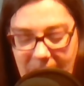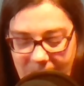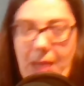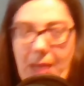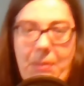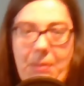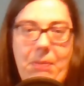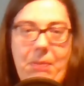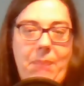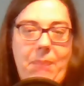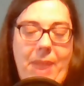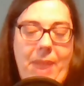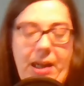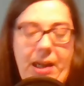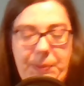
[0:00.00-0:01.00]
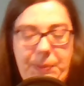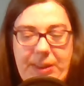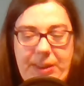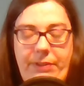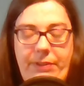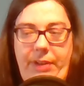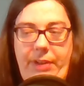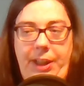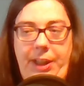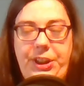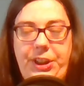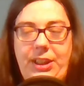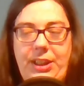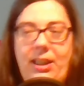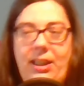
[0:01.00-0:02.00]
In my
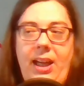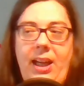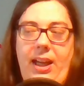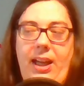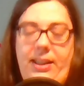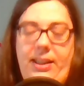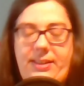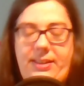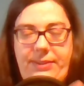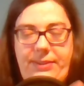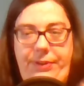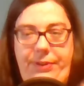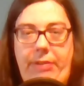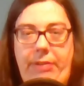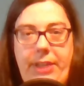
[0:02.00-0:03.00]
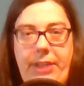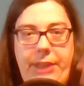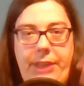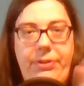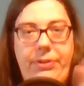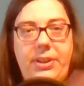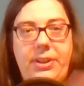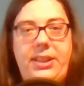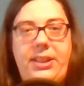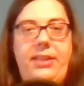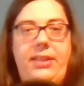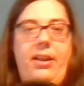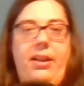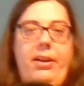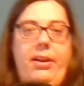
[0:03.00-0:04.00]
observation, it's very different in
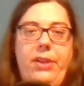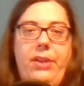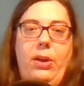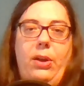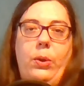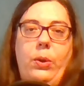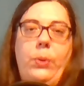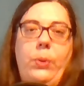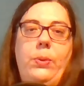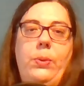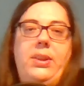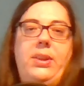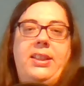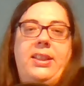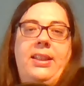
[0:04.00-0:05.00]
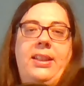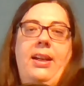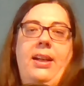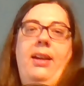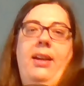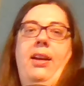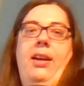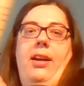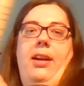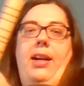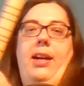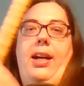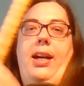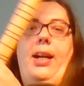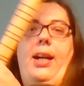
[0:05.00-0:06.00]
other lutes,
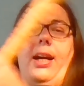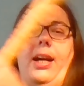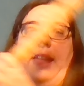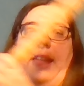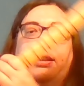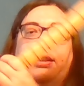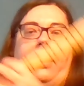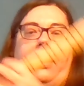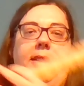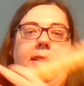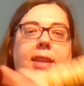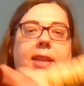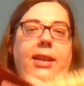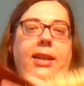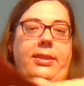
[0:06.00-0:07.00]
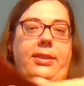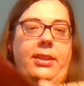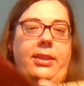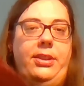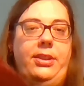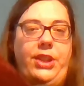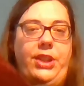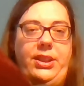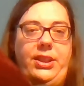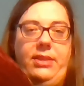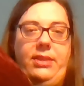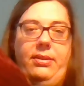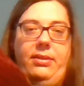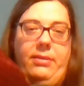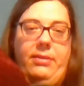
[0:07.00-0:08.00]
as in a saz,
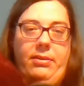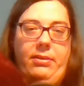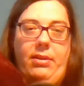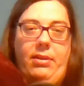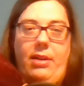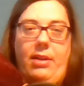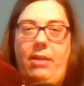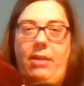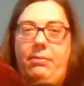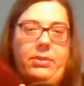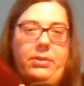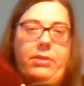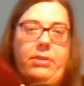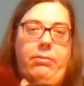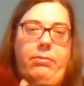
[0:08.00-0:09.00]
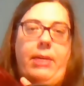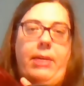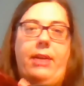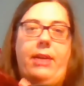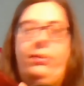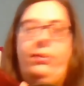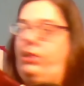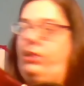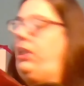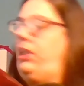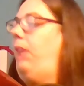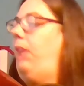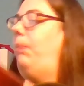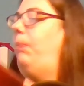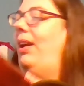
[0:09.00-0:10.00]
just the round
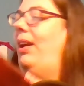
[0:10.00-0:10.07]
shape.